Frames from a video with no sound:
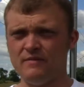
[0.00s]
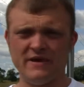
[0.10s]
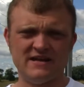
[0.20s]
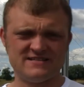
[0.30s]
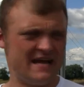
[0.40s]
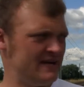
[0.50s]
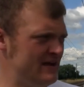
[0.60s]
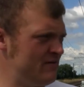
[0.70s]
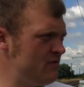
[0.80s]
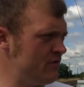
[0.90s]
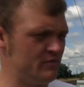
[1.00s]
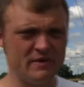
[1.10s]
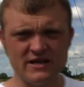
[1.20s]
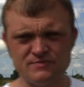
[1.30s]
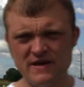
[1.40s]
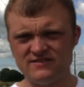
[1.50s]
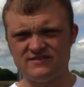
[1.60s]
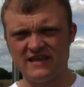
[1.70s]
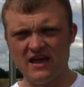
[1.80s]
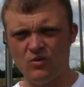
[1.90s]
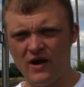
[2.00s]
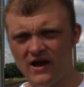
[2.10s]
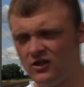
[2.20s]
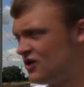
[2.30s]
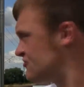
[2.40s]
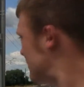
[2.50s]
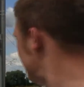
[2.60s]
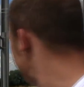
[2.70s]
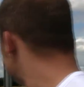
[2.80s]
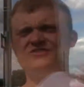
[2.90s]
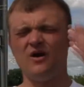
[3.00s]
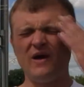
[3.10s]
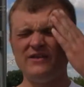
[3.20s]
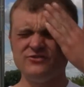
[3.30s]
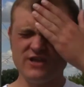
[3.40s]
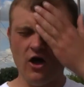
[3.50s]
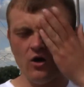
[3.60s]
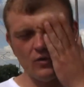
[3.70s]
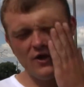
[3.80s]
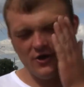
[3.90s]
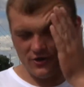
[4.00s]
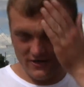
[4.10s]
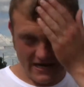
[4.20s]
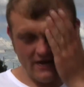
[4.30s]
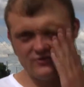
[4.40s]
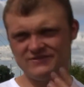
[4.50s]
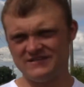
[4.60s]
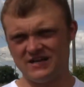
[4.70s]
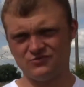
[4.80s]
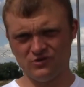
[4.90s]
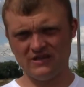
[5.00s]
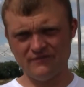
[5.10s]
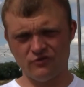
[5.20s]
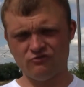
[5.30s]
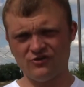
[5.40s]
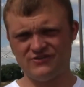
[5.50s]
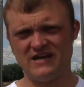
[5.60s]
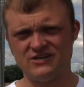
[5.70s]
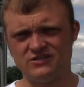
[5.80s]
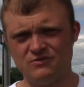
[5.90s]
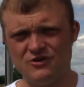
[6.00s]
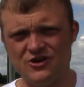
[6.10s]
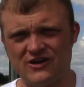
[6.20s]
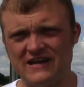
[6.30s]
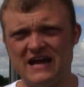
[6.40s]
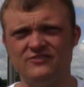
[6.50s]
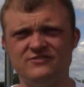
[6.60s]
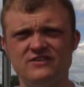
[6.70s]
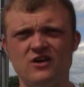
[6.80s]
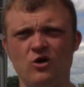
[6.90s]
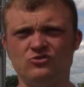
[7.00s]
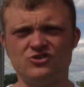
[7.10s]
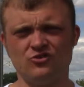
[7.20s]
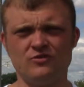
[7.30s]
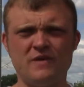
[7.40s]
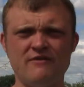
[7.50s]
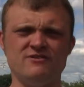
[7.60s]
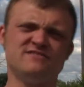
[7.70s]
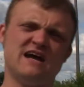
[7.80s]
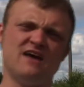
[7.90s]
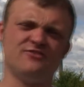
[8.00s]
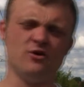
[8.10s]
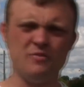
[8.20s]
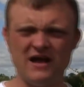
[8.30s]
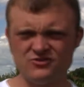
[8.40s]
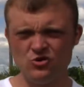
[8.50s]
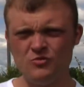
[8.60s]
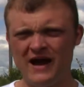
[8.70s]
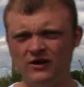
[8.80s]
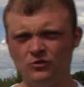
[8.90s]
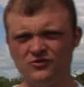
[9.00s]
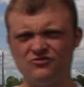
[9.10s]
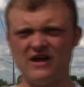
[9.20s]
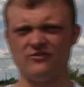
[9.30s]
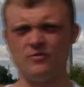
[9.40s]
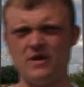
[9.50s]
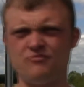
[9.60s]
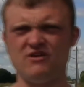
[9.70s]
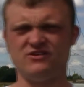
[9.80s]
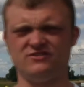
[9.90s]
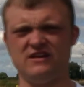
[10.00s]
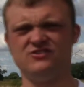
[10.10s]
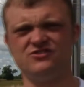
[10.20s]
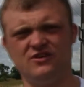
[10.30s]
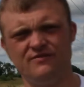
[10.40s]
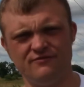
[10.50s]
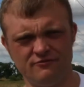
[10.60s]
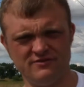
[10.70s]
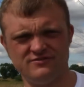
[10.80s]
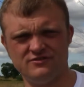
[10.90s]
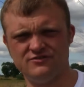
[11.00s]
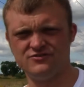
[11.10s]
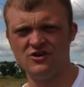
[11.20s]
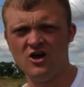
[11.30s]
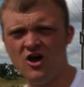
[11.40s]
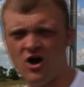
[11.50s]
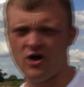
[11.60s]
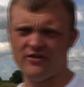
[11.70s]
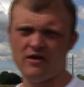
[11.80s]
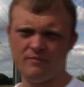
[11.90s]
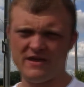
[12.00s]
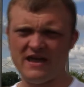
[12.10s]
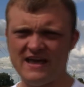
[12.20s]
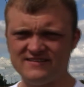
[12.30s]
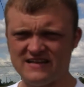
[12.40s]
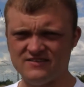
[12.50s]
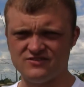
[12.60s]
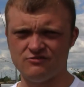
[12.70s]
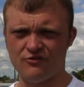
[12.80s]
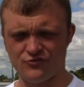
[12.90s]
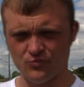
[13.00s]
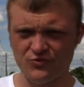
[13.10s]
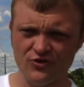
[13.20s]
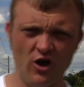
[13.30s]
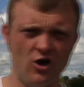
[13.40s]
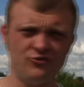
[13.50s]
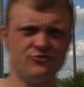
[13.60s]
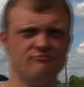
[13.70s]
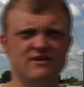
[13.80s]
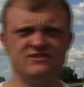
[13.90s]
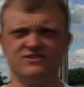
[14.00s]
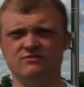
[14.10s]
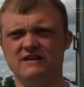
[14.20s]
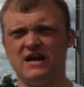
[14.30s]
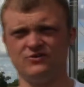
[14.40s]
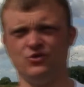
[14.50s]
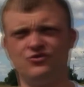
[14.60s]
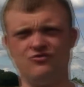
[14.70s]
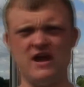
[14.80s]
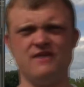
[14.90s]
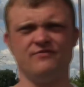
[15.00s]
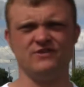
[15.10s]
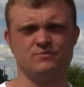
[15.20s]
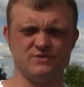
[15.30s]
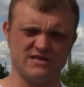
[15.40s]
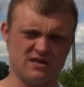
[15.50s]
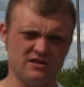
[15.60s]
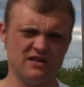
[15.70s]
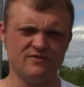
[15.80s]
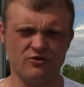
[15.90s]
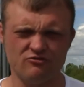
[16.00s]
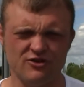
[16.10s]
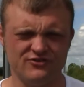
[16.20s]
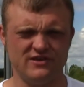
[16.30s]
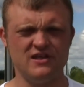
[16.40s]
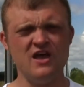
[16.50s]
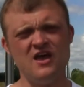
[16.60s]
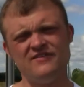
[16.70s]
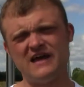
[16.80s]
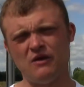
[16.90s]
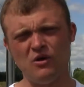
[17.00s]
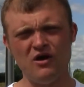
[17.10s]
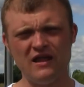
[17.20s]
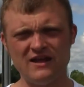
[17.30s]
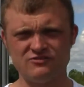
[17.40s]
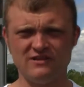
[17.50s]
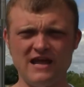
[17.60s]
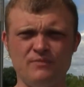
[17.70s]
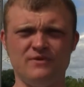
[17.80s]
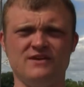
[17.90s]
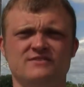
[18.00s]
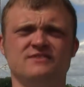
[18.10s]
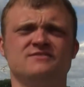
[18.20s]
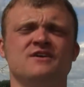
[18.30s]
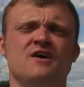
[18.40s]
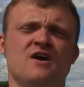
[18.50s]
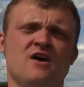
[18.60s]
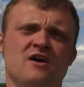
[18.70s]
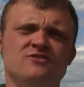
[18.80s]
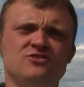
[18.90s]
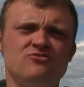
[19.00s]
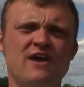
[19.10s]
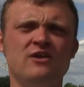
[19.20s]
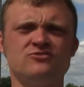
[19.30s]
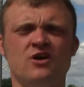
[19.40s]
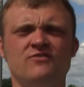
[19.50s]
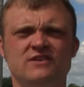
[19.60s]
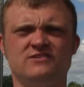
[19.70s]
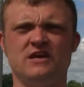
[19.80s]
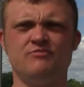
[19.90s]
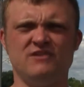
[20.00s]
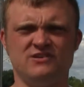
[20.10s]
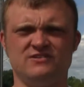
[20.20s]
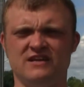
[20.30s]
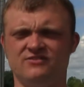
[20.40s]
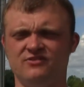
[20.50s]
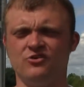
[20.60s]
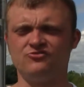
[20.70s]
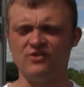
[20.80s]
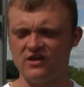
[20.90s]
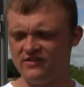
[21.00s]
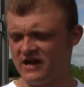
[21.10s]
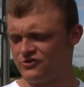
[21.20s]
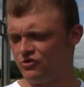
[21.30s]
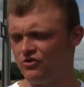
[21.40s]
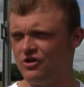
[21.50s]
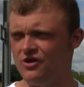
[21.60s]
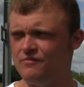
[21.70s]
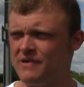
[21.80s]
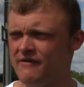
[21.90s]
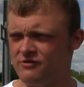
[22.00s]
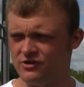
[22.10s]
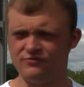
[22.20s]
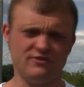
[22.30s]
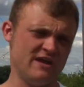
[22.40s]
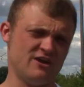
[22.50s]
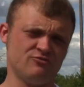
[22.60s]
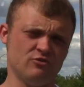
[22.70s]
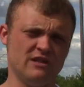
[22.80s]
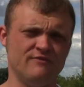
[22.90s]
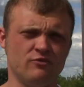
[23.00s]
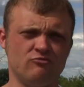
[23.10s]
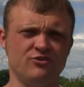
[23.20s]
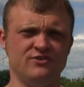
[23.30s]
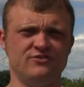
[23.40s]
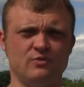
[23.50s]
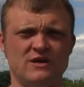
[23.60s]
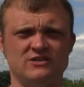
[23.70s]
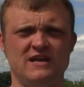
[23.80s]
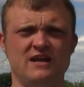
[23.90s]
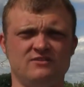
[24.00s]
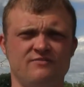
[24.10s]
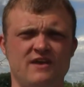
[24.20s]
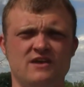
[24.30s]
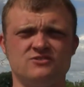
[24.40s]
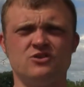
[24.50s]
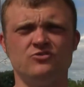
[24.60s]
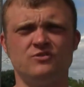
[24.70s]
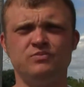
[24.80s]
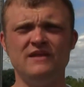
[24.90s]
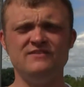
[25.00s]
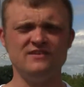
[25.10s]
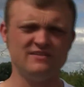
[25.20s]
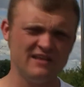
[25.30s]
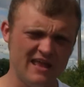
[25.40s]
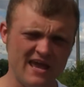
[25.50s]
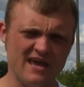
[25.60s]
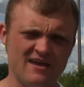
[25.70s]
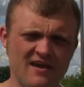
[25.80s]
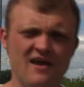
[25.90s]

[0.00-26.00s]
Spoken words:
it being a Saturday, you'll be expected to get quite a lot of traffic. So how does it all work? How does this actual level crossing actually work, and how does it know to shut the barriers down? So about 2 miles up the track there'll be a pressure sensor, for instance, or there'll be a sensor of some sort to register an actual train for this particular level crossing. Now what will actually happen is as the train goes over this here pressure sensor, it'll trigger the actual barriers for the actual level crossing to actually activate. So there's plenty of delay,